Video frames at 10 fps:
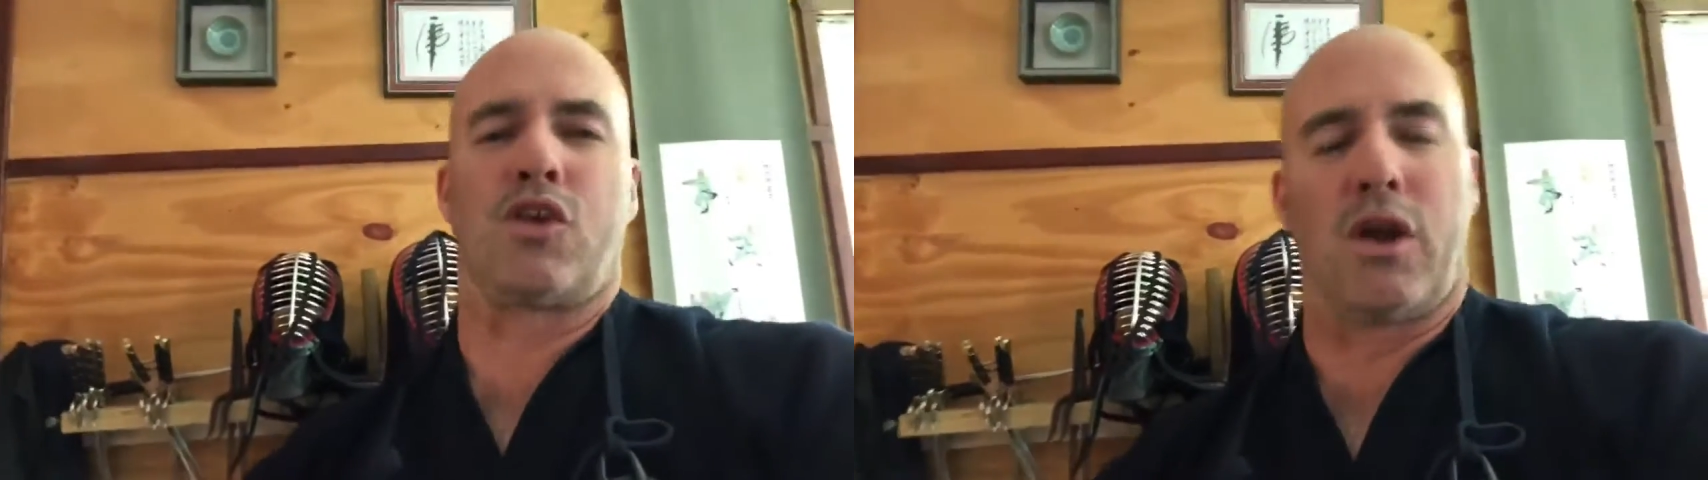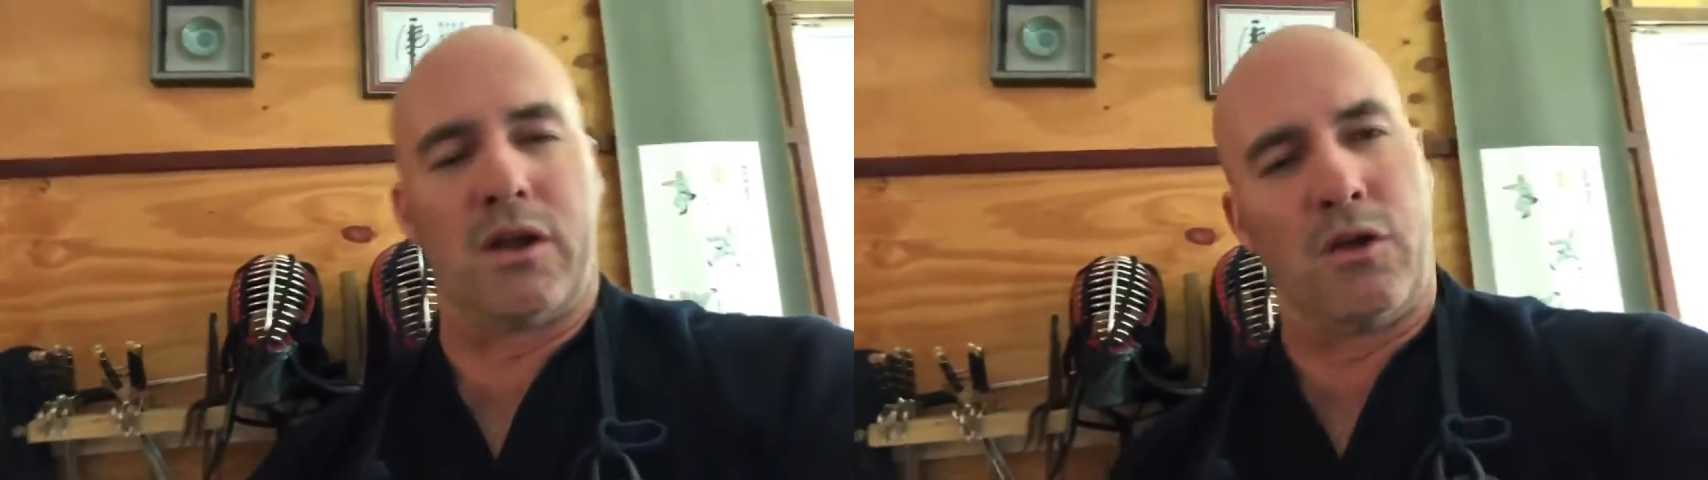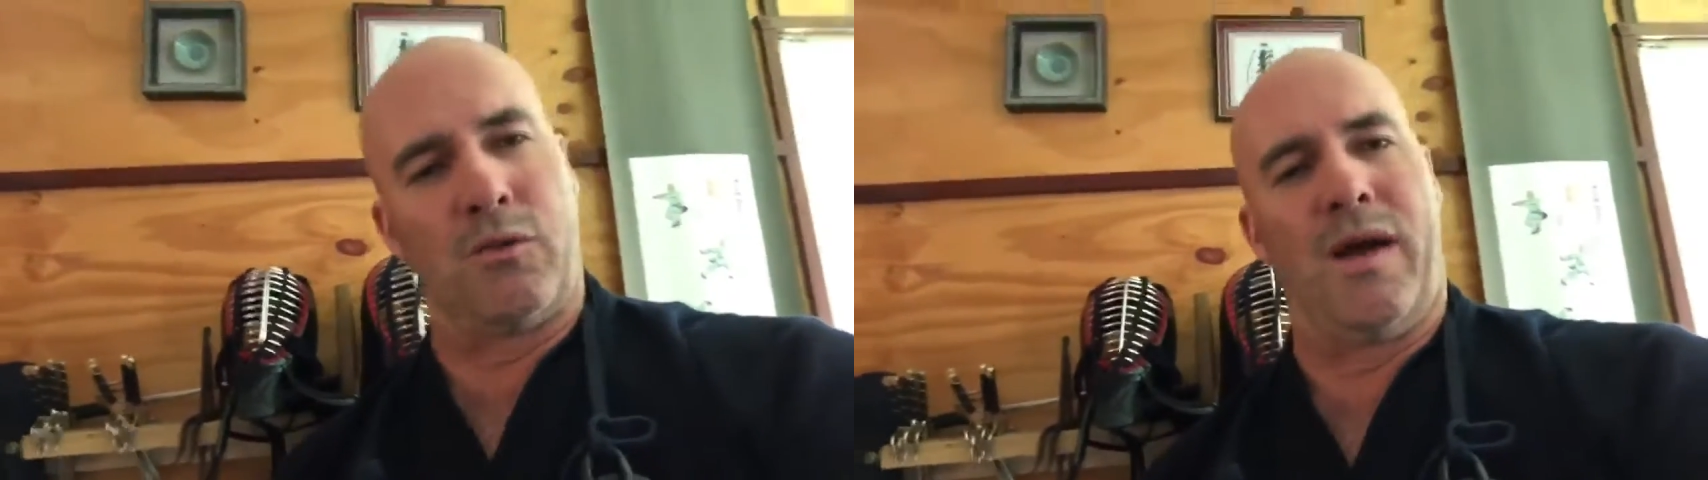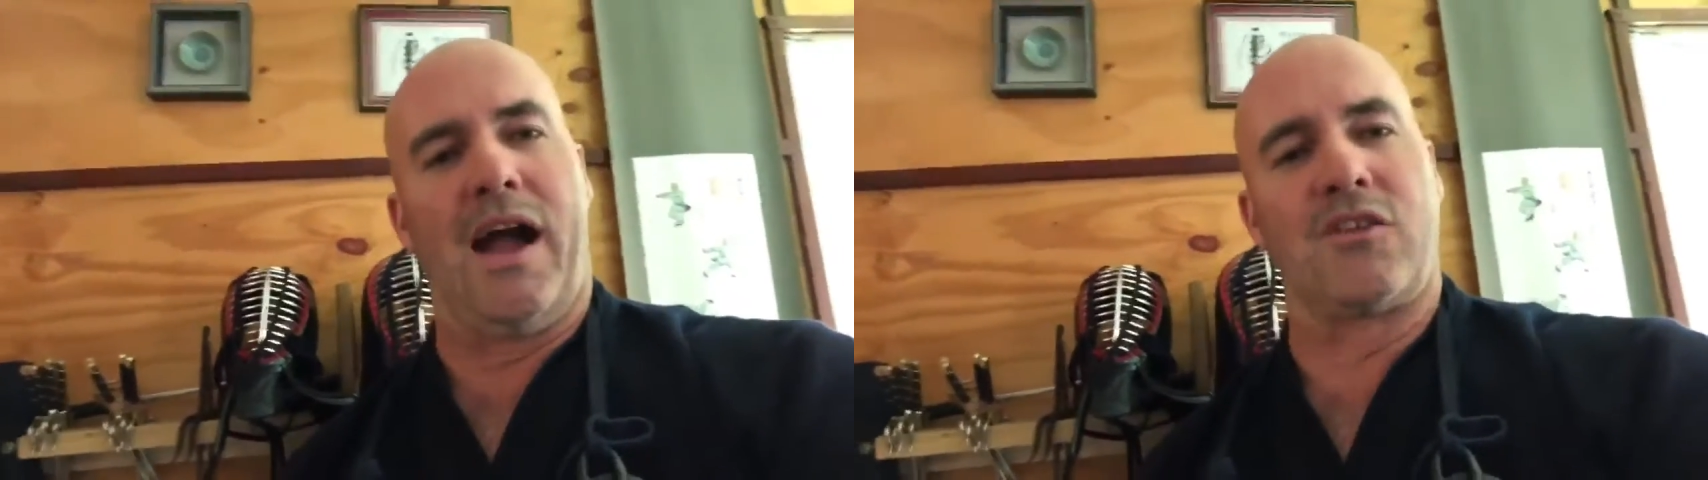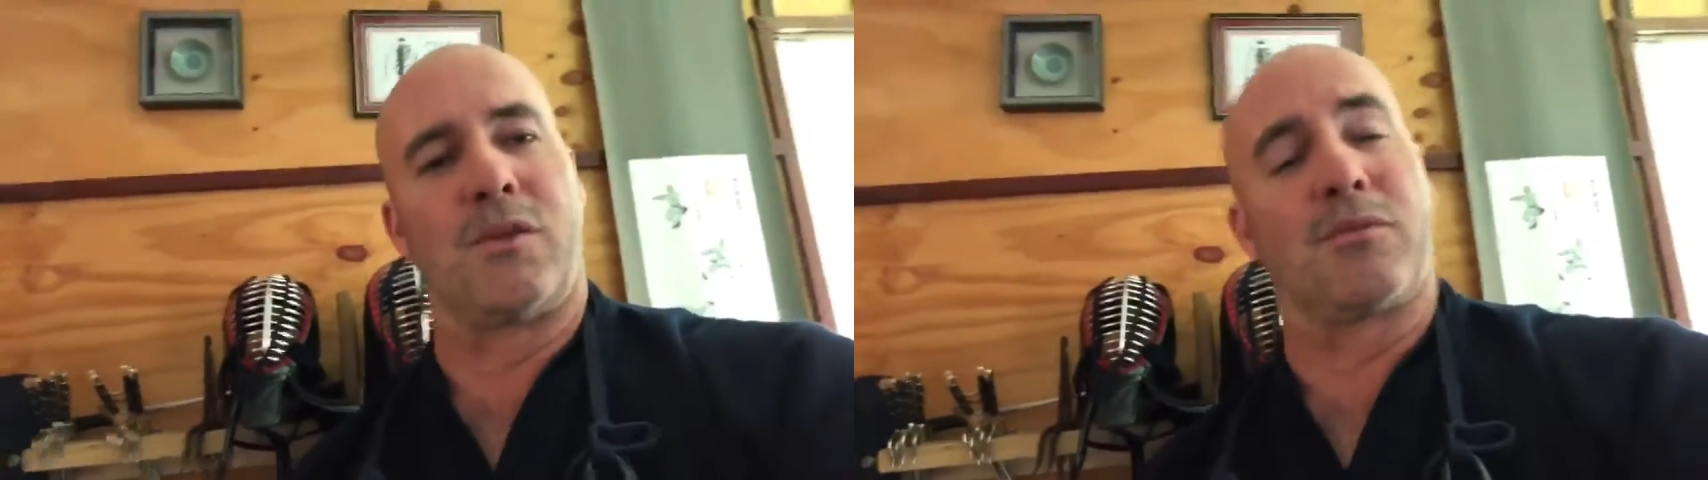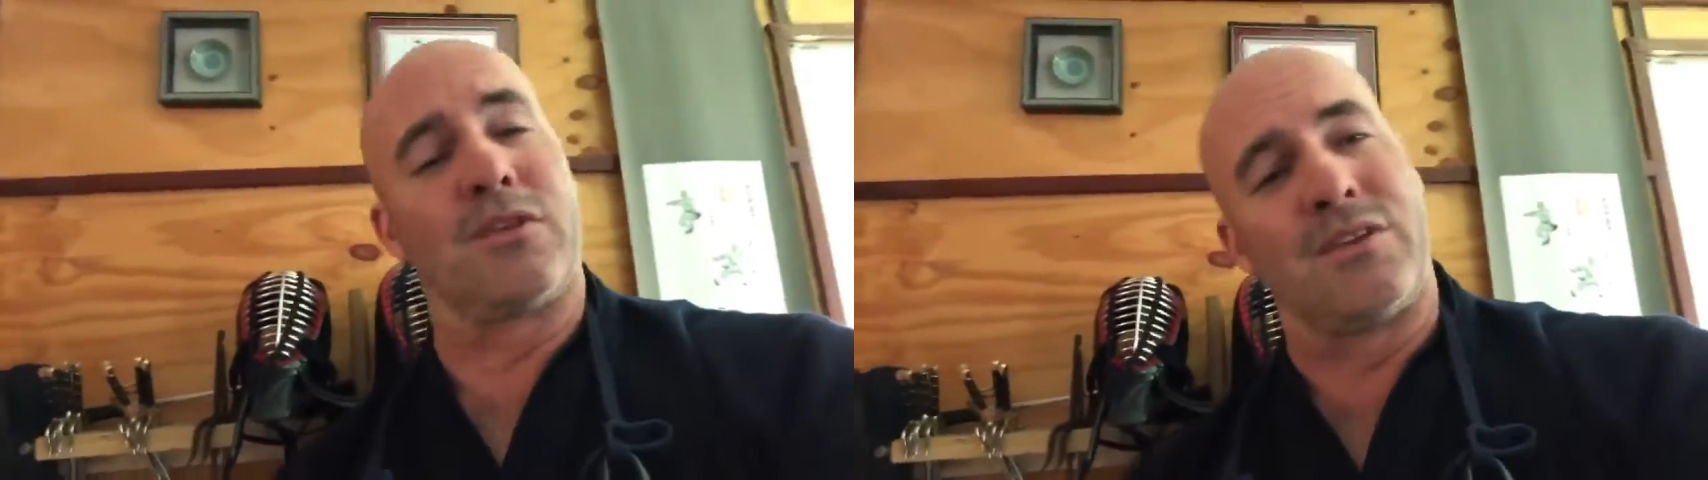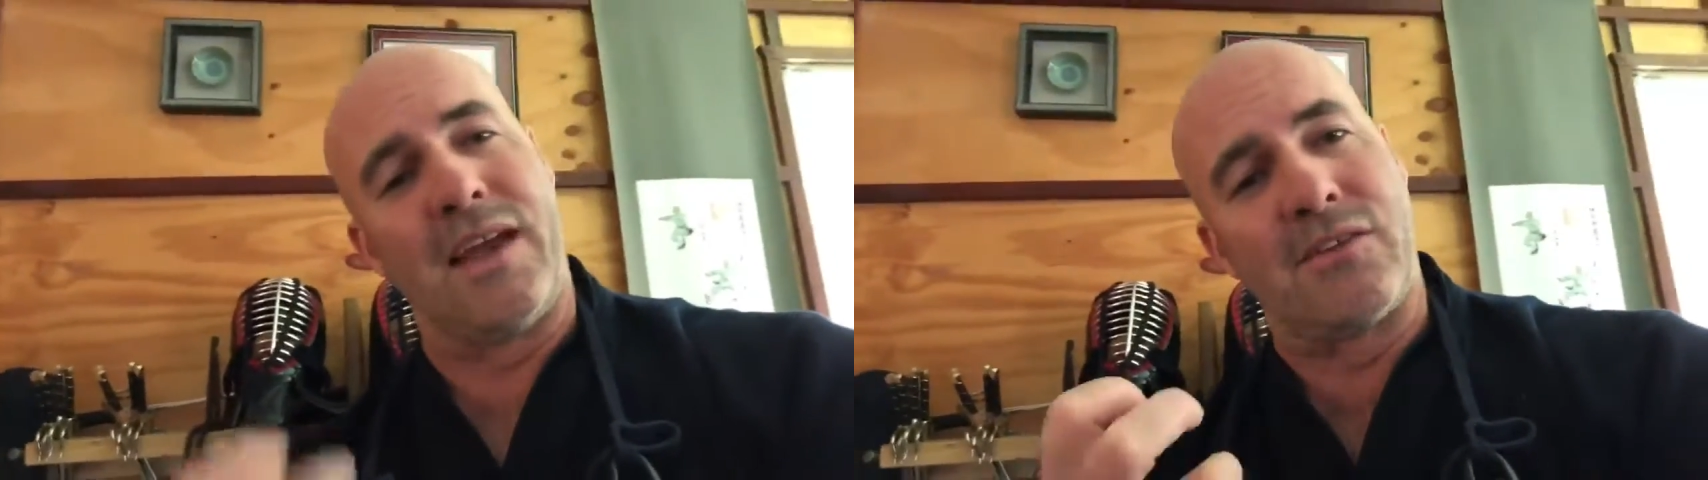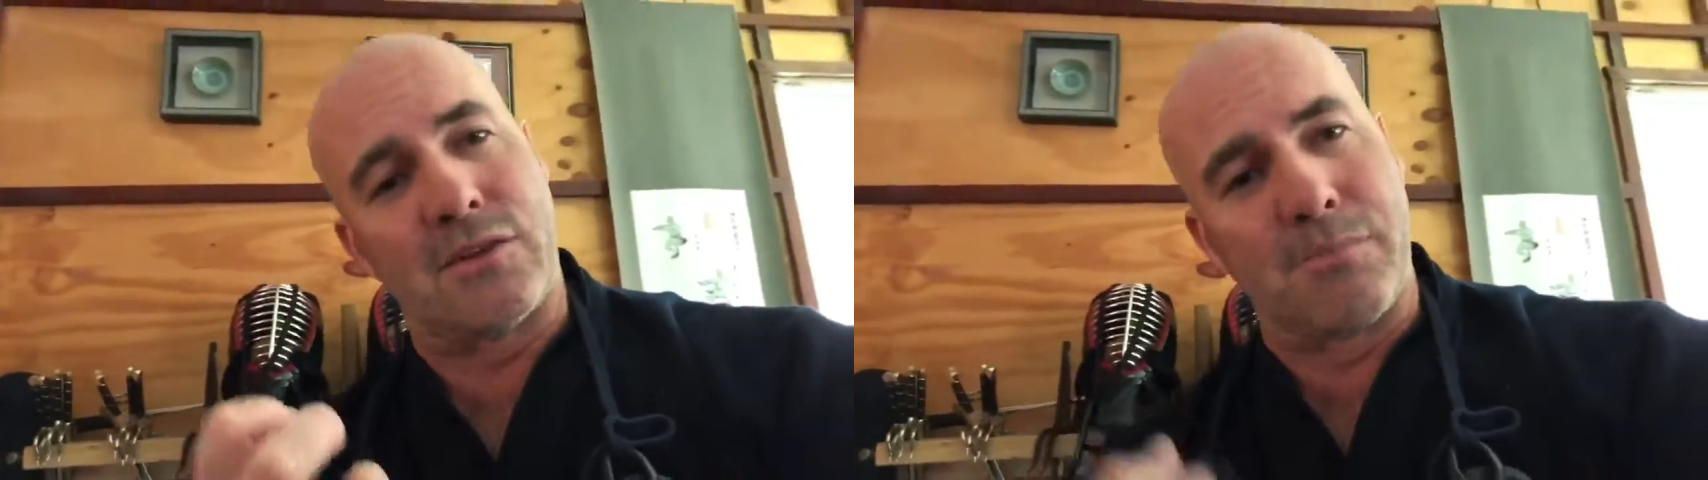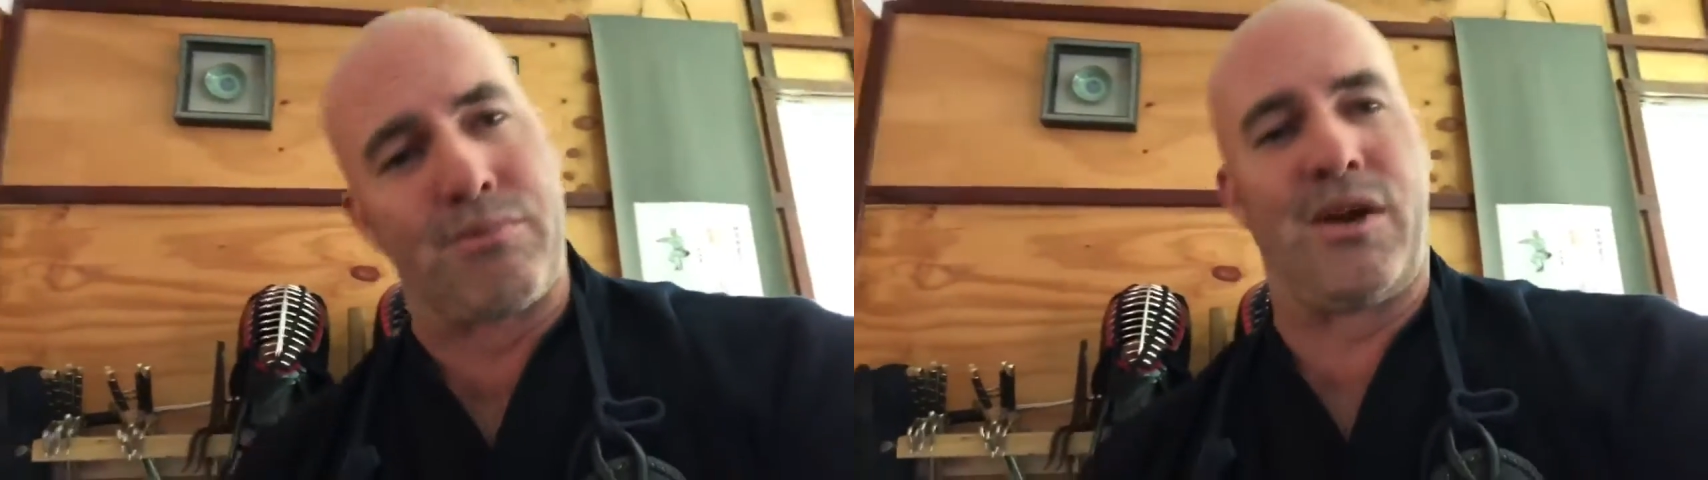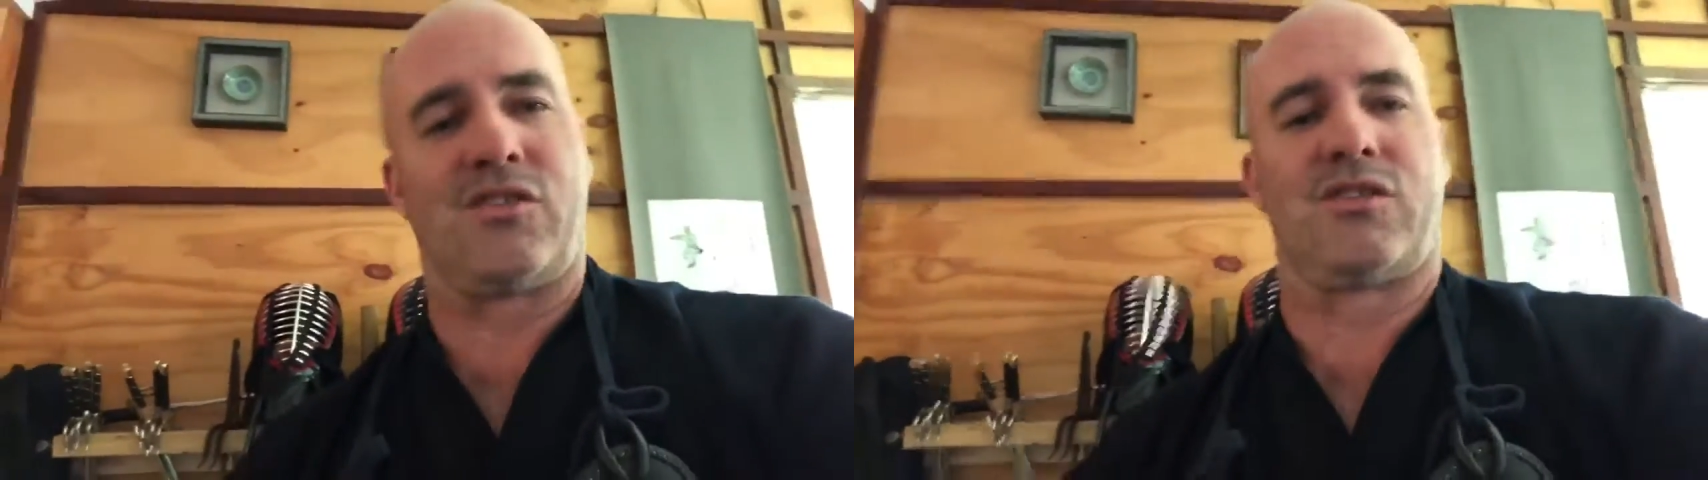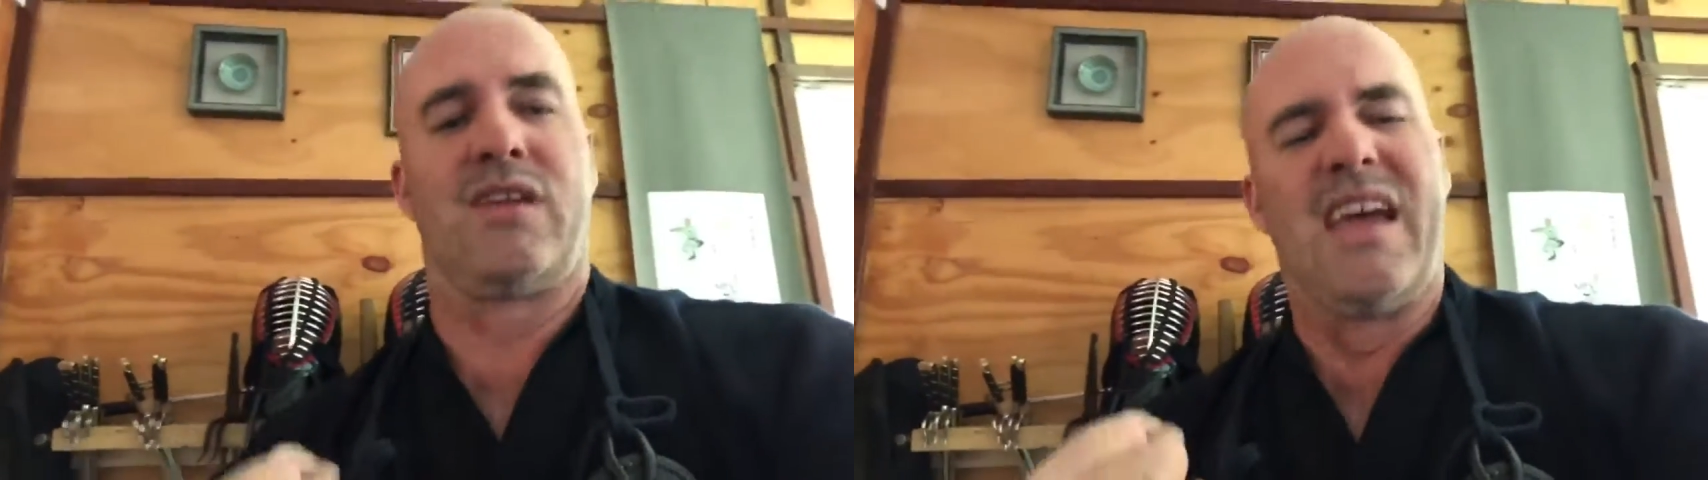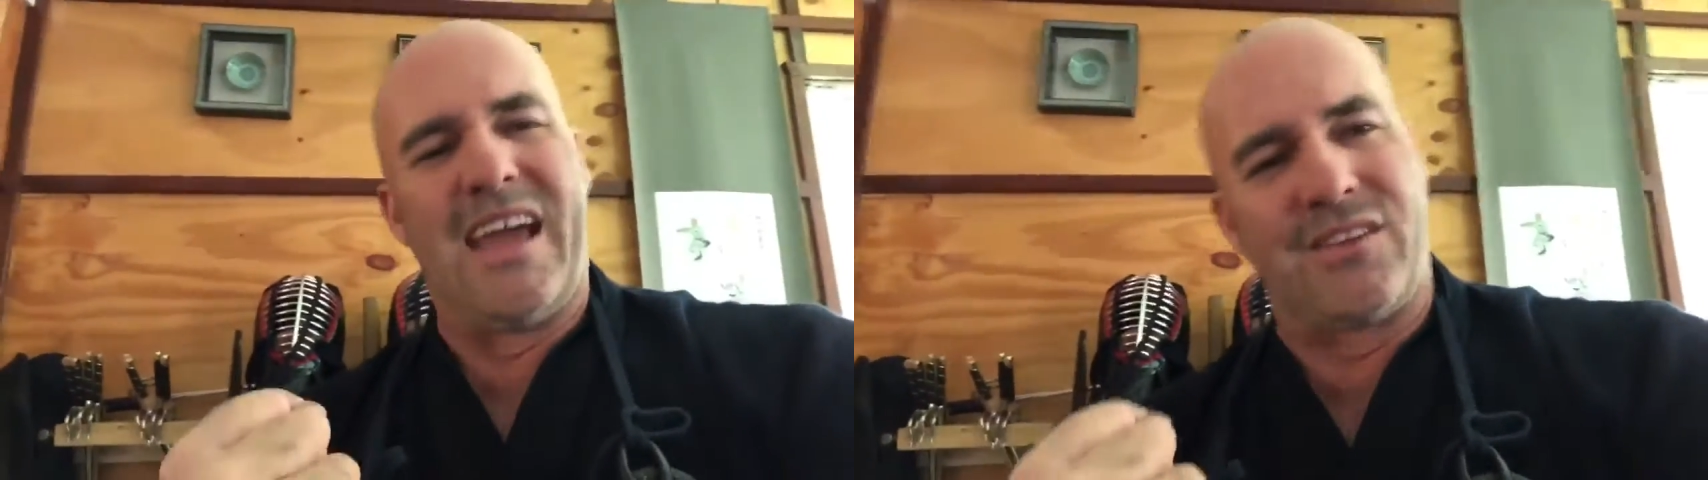you've got to go through hardships, because it takes compression,